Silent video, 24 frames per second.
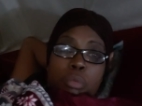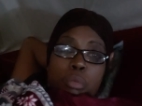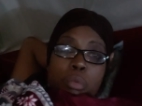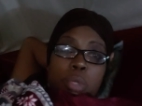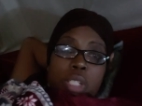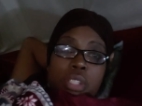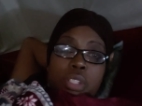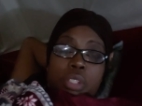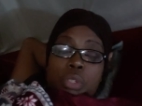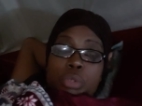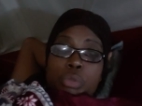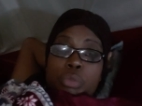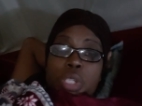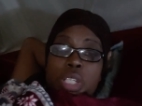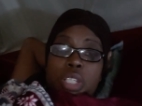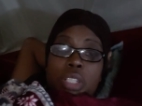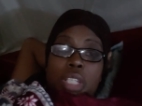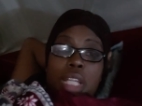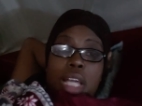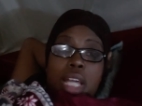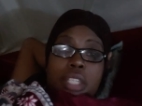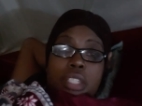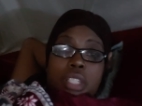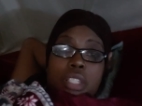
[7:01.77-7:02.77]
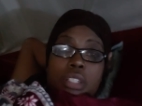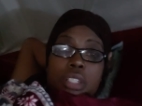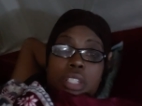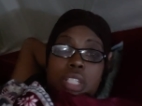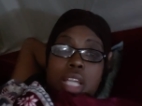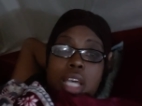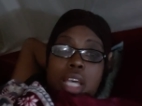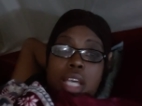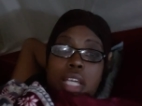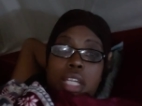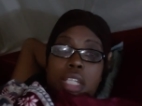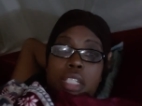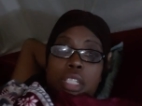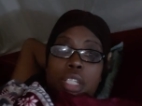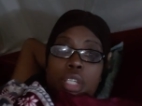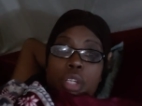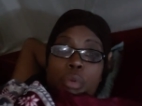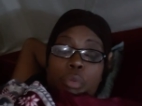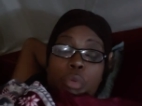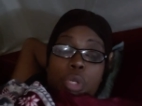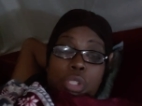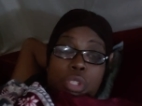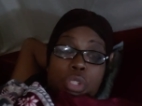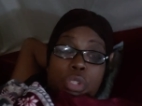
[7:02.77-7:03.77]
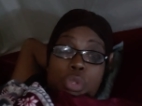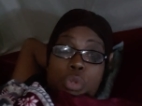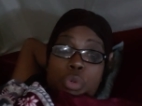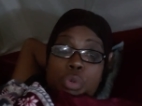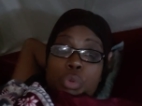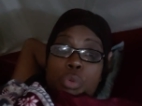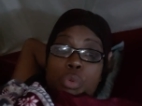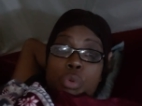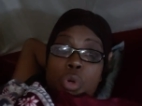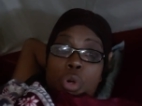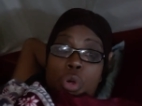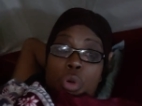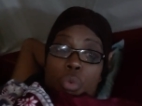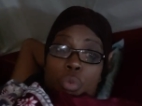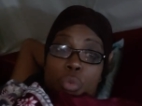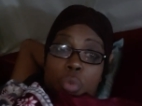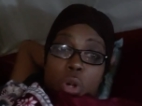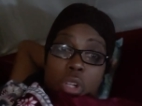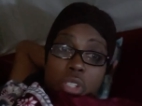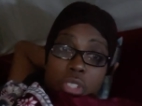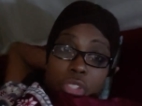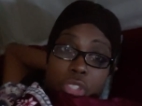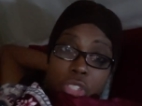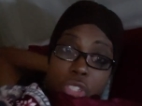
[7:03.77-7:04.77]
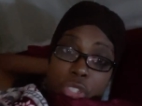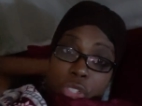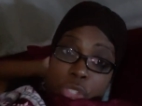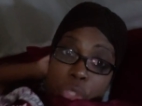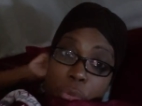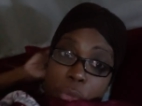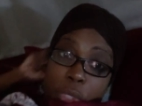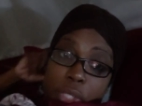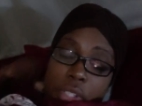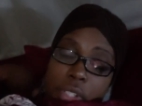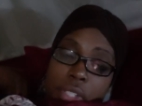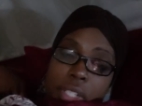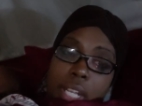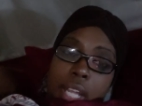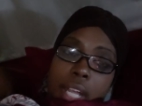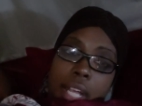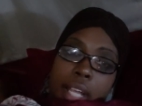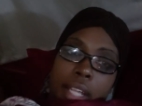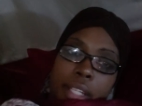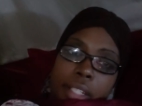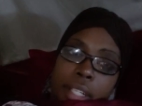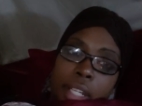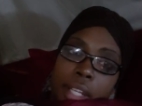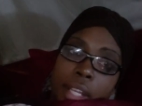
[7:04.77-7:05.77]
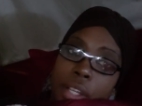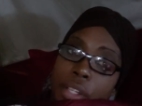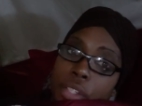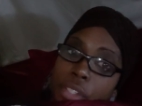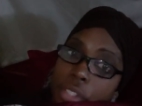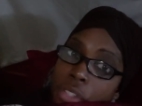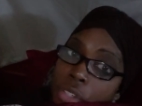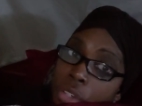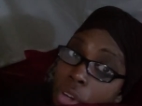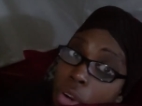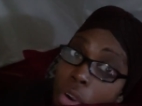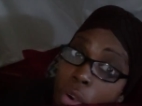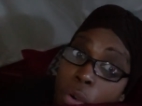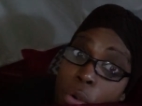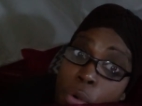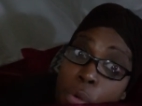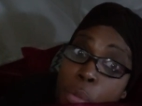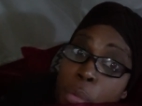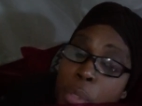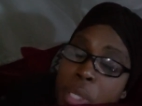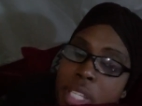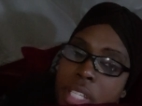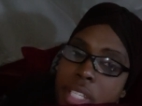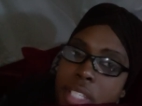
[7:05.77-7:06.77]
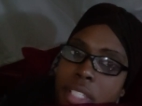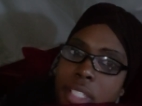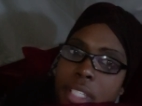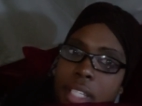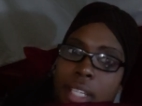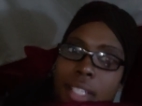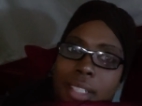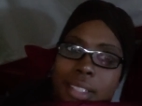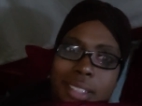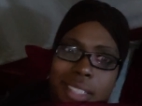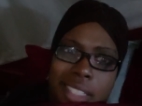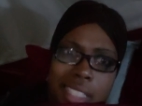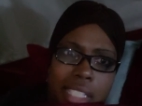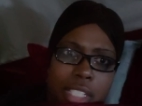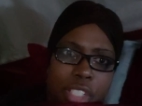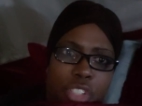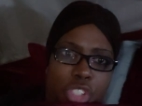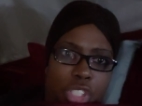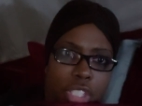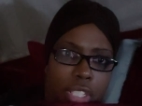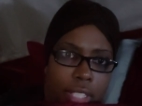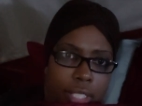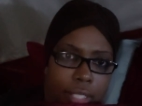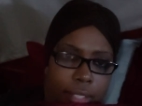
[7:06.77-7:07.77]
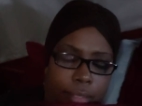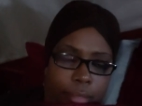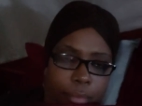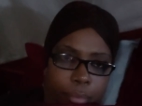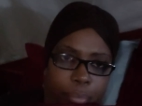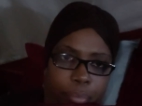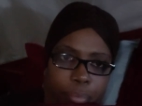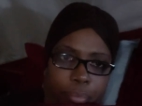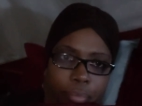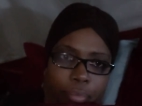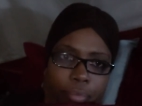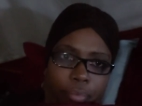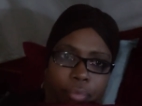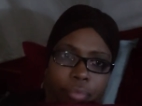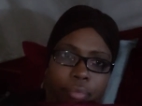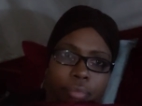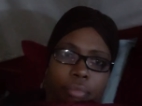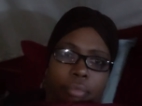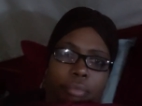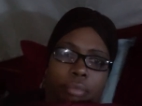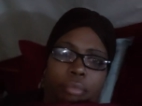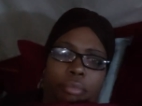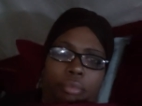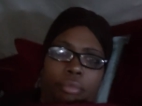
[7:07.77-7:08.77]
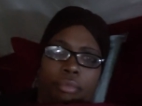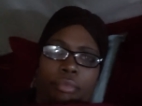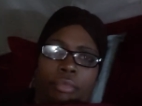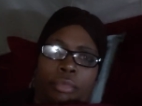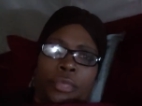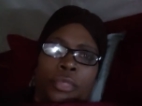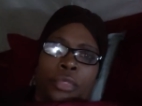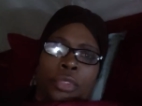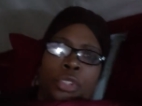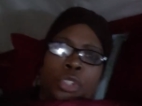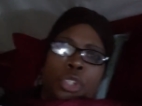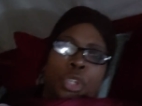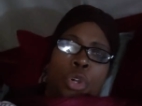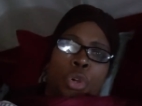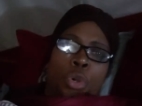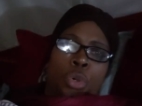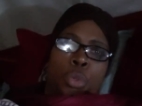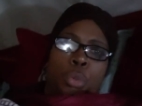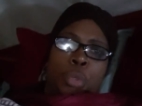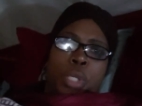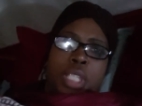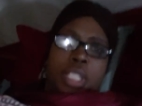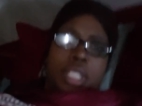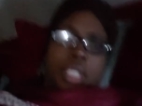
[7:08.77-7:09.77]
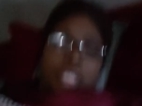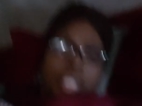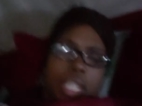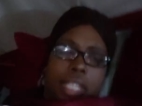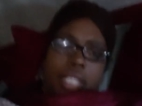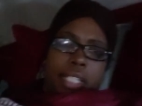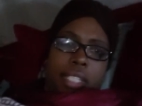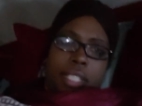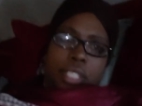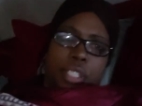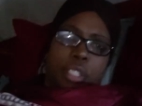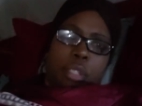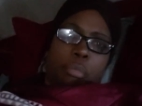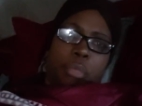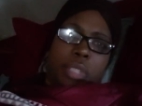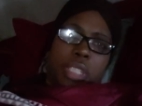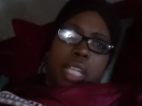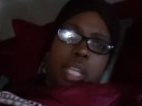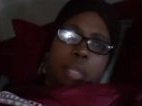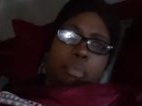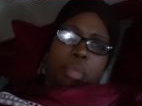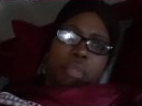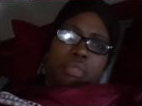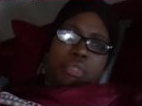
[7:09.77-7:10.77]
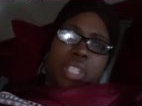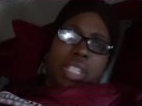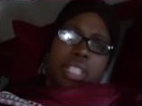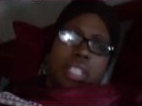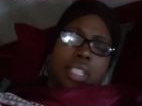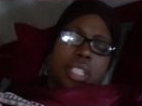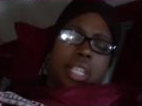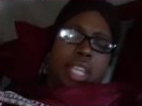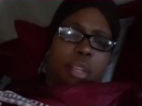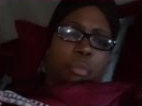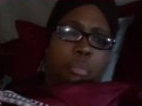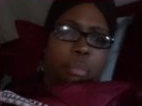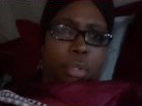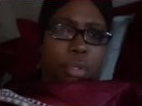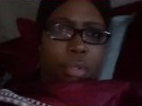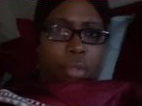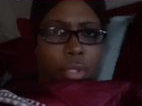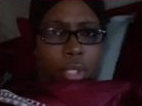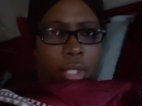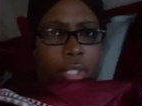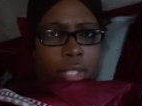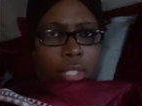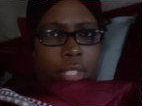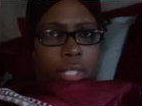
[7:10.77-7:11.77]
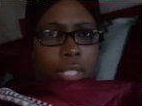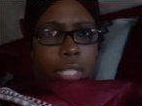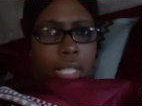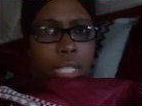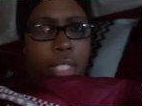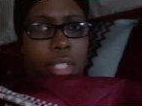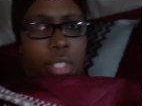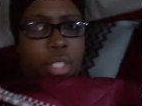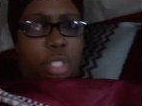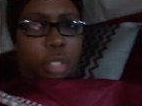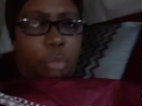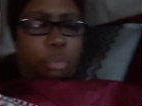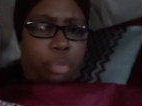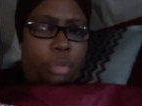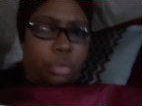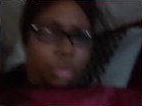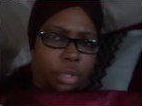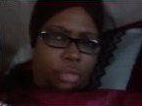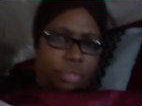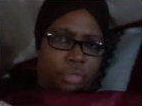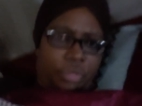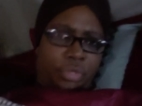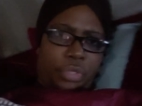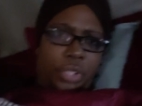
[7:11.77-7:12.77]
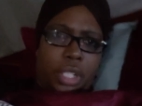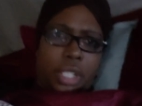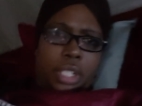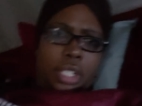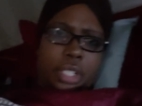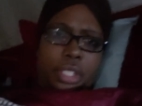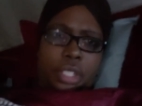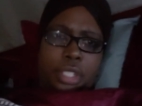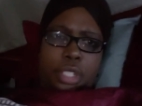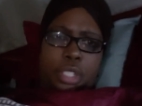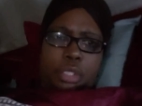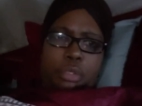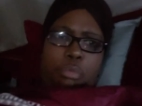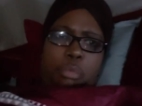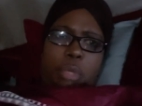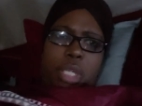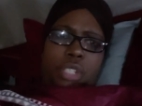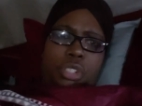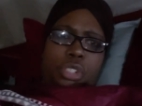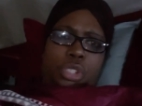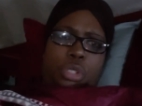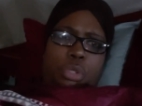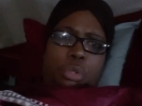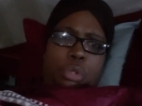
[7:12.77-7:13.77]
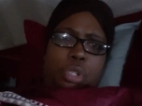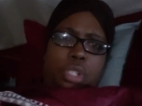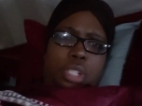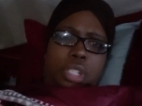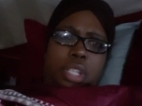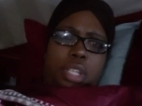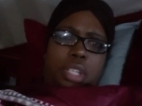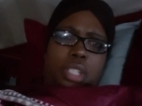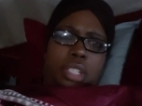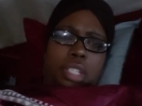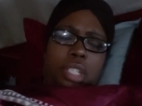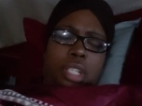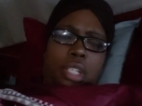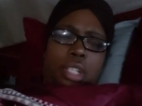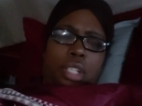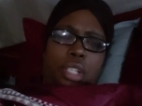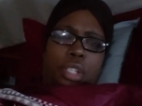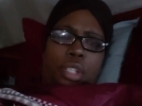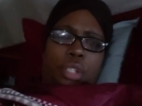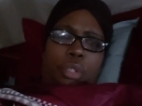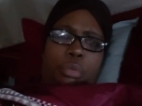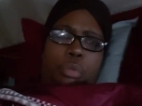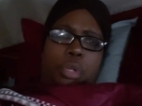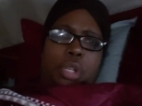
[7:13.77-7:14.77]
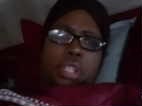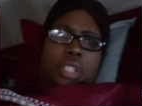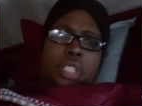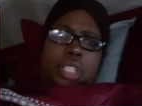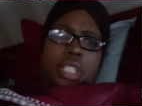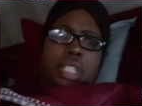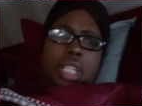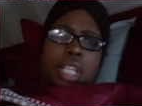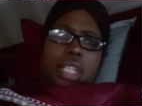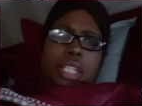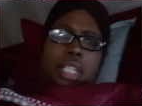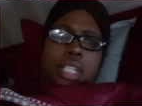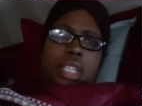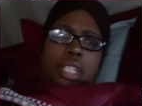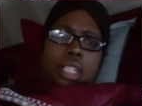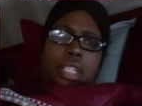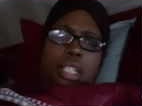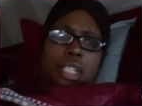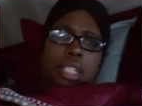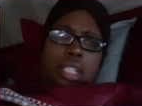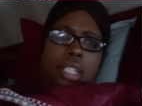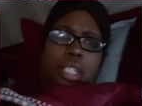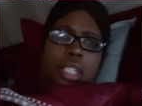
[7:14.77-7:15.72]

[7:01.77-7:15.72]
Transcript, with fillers: whether you realize it or not, whether you want to do it or not, you're always teaching. You're always setting some type of example. And it's important for us to make sure that we're setting